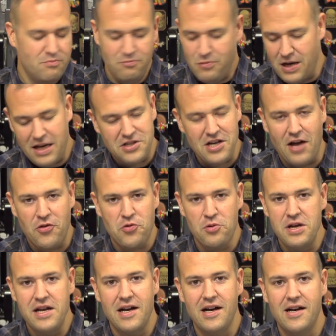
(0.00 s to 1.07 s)
when I shot
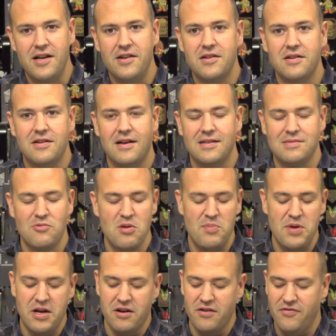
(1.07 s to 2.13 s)
three gun, some of the
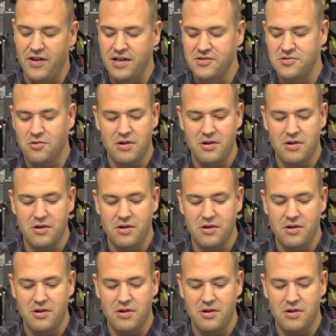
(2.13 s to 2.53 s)
bigger events,